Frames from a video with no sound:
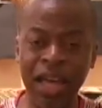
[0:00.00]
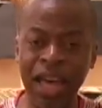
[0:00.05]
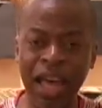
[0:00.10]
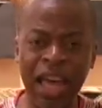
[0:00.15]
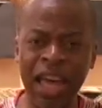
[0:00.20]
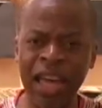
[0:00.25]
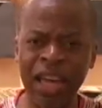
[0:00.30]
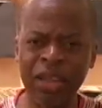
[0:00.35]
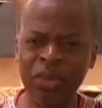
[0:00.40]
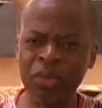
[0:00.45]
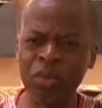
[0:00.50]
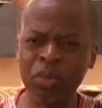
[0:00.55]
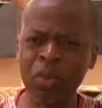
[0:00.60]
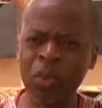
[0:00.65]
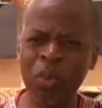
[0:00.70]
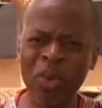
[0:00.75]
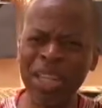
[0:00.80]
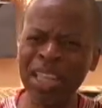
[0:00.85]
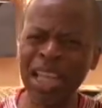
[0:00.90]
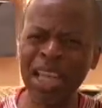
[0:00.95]
And
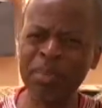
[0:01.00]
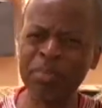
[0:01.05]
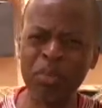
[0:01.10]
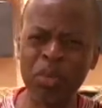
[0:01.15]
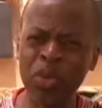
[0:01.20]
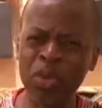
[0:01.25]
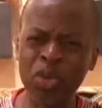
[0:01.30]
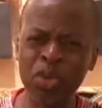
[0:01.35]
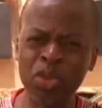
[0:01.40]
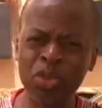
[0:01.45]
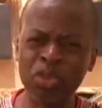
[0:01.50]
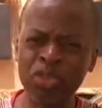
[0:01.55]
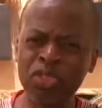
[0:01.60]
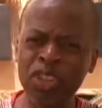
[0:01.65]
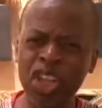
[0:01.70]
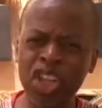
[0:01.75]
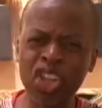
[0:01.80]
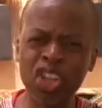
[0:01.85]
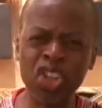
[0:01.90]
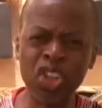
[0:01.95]
we ain't moved
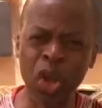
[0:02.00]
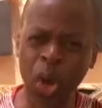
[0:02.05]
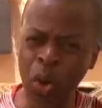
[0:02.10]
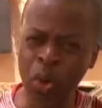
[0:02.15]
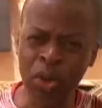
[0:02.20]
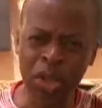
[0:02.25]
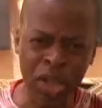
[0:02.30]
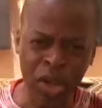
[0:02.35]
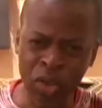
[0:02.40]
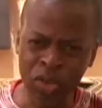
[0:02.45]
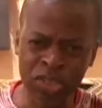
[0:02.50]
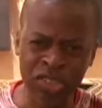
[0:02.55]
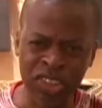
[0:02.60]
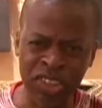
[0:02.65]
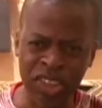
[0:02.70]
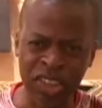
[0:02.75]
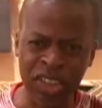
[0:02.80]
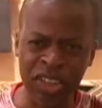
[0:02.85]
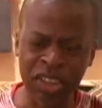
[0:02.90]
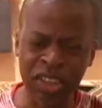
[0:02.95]
no
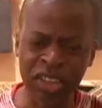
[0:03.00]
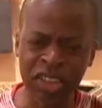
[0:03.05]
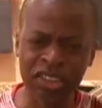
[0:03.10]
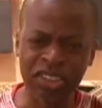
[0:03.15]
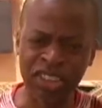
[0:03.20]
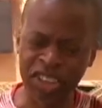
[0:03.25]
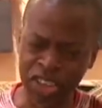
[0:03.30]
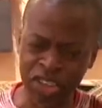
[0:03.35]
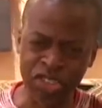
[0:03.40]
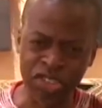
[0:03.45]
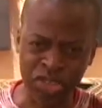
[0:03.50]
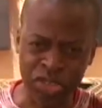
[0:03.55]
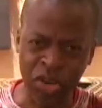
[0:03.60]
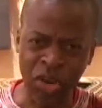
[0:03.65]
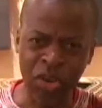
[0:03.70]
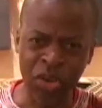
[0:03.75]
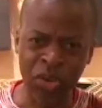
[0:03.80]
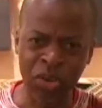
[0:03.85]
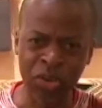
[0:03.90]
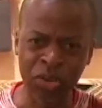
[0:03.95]
closer to
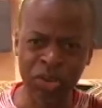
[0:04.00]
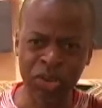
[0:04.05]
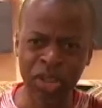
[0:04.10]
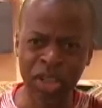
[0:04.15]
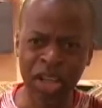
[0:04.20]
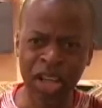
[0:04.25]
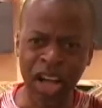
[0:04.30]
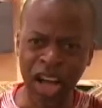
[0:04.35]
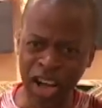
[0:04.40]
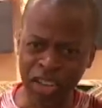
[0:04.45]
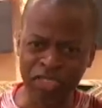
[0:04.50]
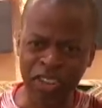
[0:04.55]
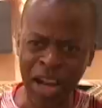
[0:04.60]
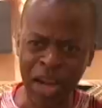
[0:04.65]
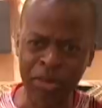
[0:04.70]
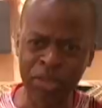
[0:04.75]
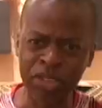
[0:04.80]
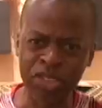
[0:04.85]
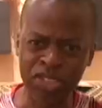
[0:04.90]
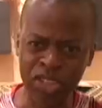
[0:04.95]
control of
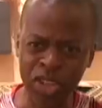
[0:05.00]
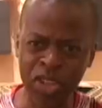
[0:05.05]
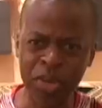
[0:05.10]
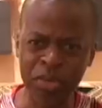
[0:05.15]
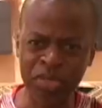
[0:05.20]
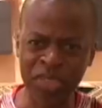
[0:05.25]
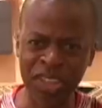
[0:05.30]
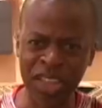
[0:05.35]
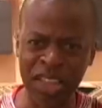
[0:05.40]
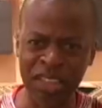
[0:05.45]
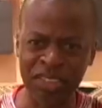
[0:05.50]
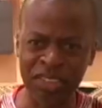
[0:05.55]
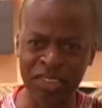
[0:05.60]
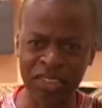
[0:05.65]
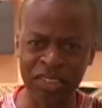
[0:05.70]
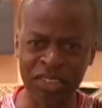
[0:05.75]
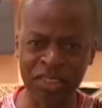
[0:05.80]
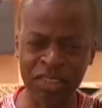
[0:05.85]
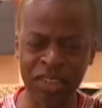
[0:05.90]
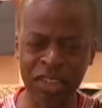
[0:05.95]
our
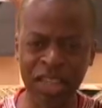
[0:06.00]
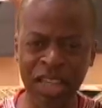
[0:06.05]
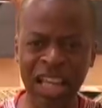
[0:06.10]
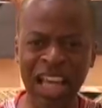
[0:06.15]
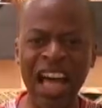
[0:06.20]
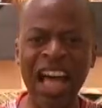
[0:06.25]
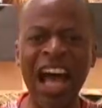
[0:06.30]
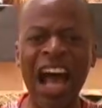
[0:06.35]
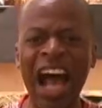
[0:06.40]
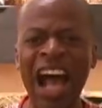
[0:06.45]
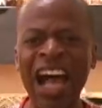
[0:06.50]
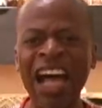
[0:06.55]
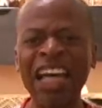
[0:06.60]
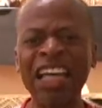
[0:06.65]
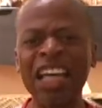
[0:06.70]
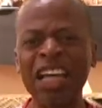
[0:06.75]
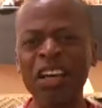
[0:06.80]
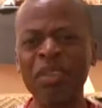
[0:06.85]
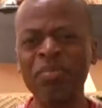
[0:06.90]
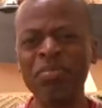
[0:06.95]
circumstances. I
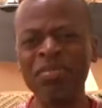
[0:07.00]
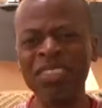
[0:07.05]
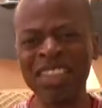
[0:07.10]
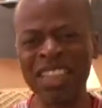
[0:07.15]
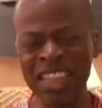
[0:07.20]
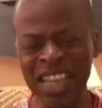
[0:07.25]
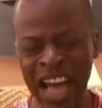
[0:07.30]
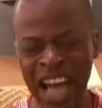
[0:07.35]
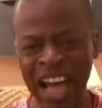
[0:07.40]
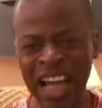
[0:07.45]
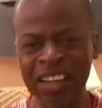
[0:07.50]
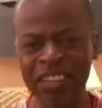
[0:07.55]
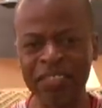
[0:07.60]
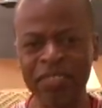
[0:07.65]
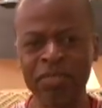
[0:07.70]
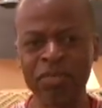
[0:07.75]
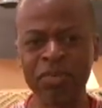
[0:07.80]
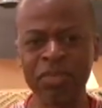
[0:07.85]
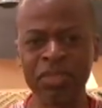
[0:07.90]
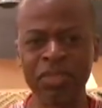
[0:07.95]
am not
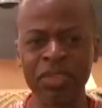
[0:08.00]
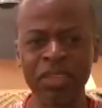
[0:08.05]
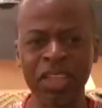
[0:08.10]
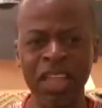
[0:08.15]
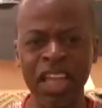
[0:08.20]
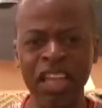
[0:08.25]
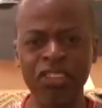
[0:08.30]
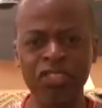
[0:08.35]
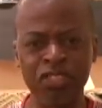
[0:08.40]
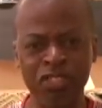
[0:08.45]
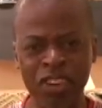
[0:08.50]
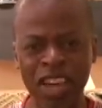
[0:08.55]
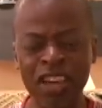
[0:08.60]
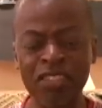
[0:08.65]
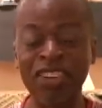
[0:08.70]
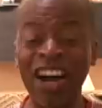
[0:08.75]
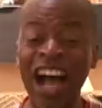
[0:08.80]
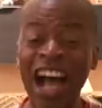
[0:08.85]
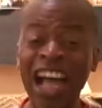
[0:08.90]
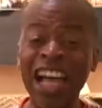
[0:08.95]
in
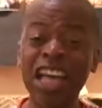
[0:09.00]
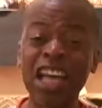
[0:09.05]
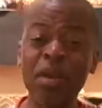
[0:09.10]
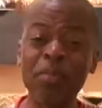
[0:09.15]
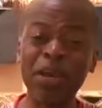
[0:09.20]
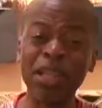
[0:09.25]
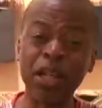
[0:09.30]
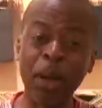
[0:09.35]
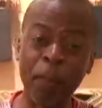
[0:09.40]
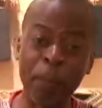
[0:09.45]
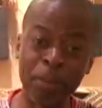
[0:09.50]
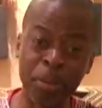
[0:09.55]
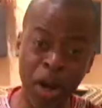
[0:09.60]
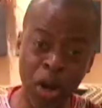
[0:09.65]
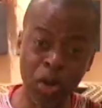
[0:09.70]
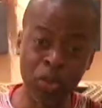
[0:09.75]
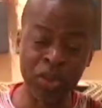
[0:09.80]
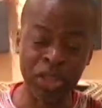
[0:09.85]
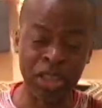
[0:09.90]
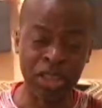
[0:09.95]
favor, I am an
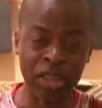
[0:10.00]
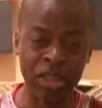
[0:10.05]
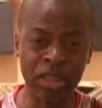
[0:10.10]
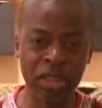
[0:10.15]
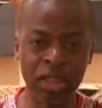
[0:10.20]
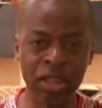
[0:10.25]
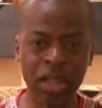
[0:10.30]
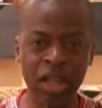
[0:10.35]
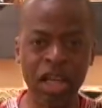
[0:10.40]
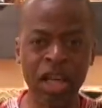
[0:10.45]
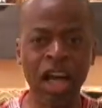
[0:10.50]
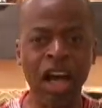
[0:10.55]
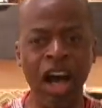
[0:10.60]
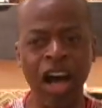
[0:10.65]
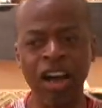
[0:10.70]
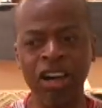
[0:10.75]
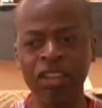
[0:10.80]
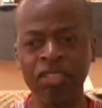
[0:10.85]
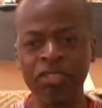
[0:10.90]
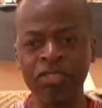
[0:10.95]
opponent
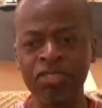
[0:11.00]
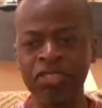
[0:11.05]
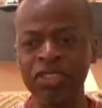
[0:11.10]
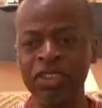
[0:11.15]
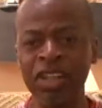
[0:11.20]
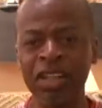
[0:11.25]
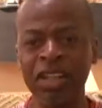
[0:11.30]
of